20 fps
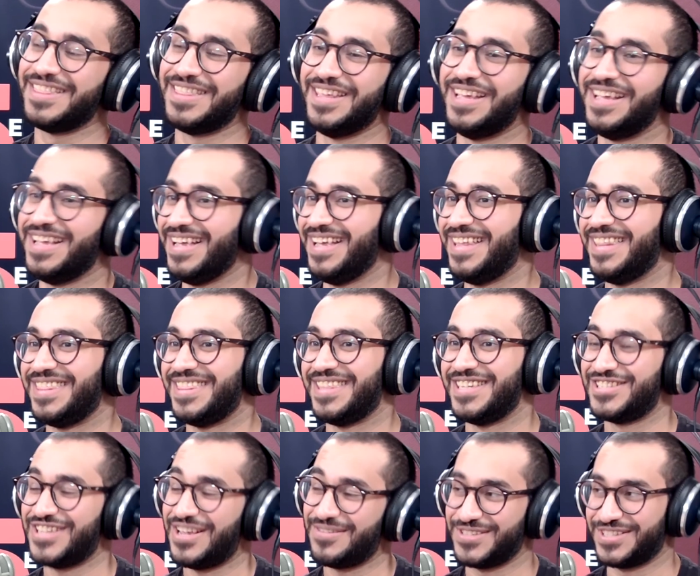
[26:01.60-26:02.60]
the
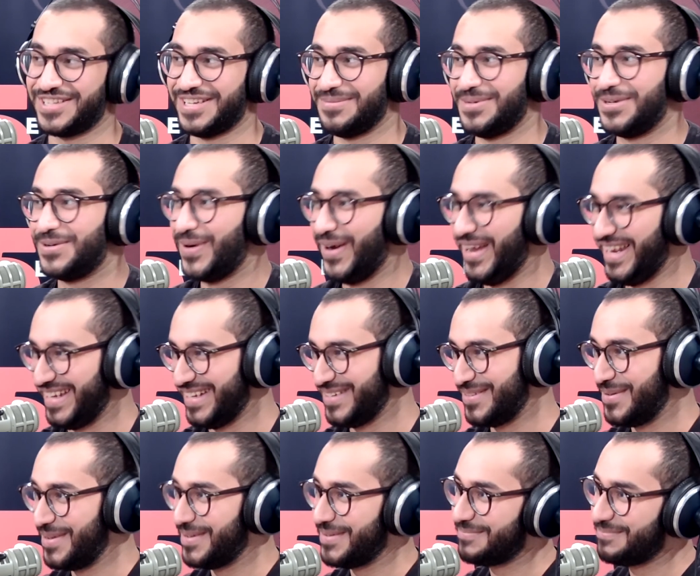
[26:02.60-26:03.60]
chef is going to be quite
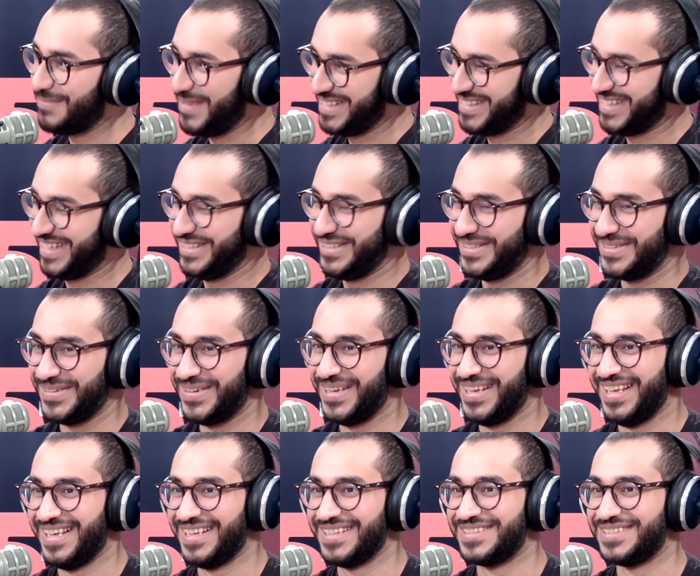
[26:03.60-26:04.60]
pissed at you.
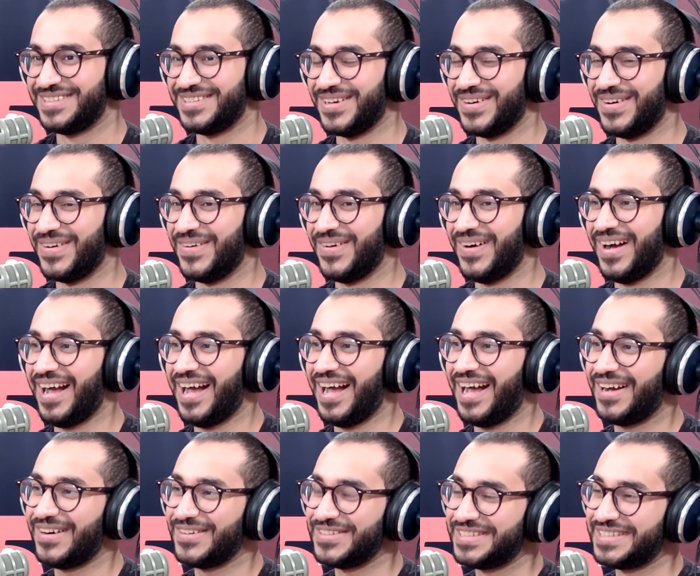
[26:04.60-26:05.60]
So
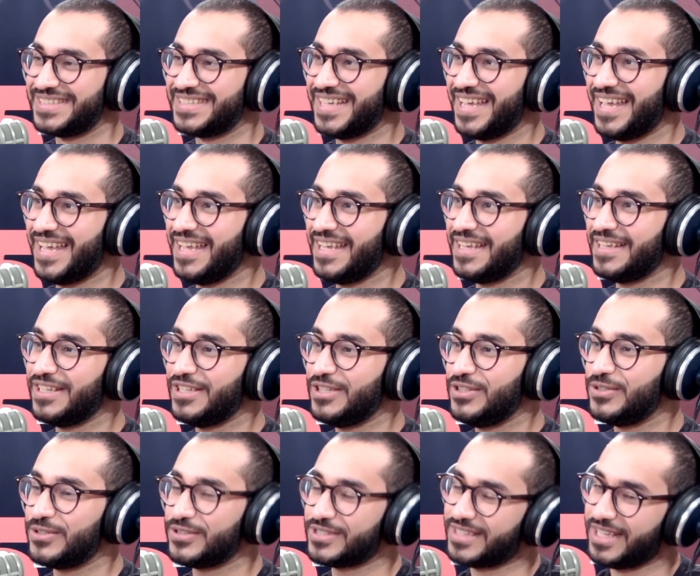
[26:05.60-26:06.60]
I would say
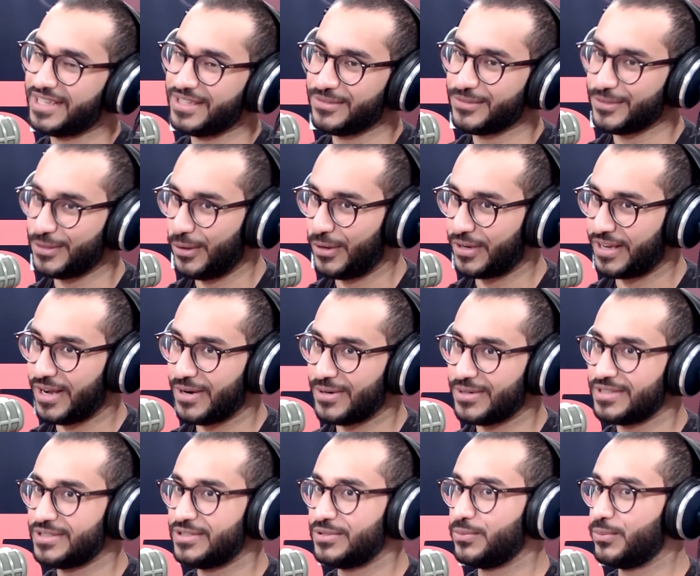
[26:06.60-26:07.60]
you're standing for long
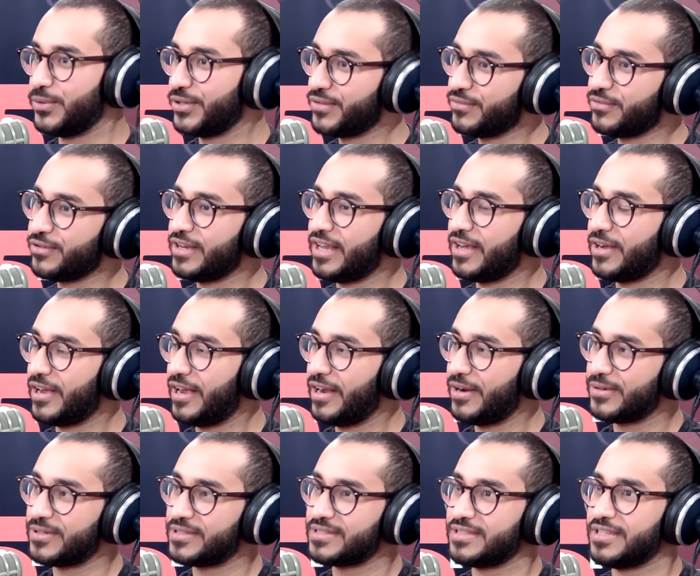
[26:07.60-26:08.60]
hours, you're working for long
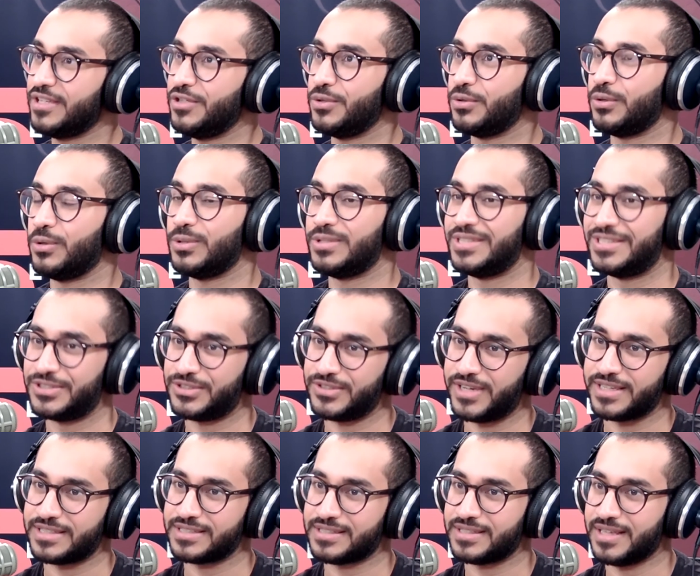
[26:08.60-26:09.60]
hours, and you're always
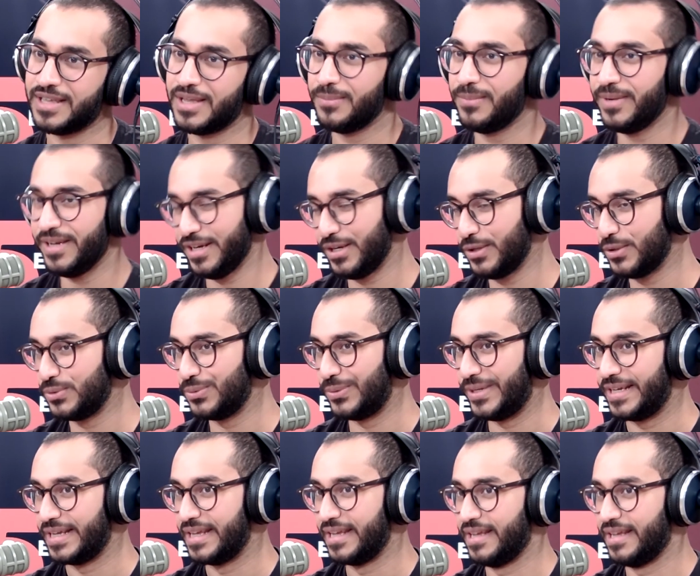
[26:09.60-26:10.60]
stressed, but in a good way.